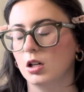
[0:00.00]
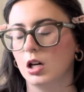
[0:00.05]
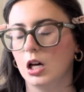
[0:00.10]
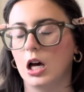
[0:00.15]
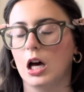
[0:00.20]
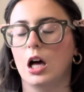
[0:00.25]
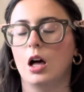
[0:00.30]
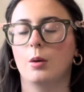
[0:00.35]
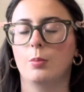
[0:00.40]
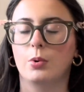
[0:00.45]

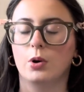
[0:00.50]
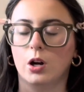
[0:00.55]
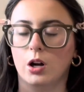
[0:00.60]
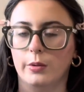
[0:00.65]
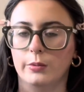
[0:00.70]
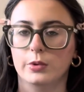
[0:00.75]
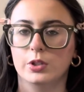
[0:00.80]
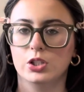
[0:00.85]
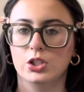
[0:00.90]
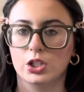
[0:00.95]
I'll
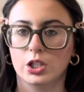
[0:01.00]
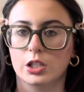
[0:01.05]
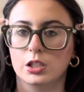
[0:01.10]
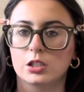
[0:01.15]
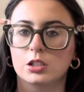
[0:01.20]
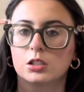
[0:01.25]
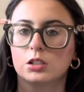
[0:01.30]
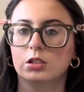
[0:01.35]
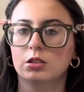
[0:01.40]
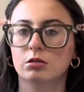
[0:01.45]
probably
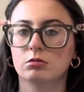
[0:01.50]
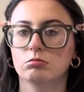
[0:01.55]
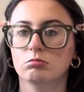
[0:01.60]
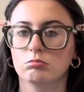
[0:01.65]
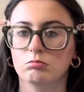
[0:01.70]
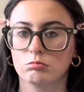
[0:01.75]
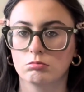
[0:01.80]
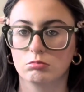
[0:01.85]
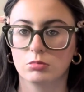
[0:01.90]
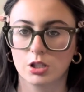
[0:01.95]
just
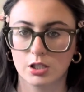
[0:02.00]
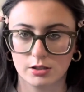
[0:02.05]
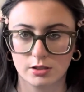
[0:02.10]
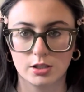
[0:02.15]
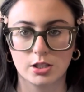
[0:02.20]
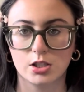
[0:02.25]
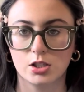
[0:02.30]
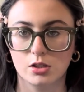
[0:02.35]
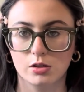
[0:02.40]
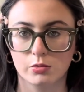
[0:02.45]

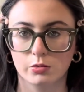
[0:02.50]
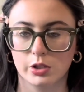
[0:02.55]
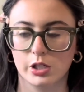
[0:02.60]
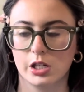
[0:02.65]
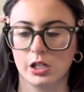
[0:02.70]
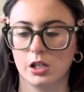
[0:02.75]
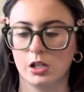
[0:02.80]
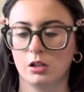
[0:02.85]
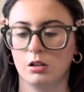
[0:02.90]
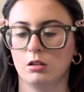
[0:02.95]
continue
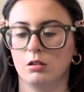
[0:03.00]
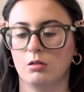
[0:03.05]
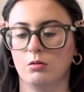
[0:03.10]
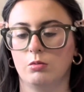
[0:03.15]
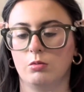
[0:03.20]
reading